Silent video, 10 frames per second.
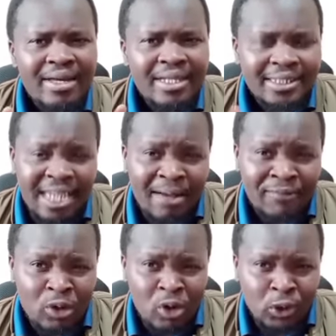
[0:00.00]

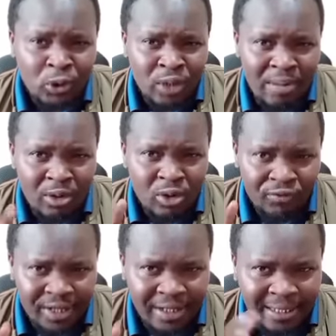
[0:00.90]
Something also coming out
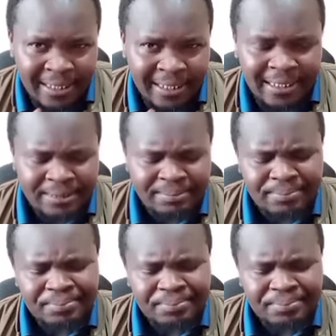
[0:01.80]
very clearly.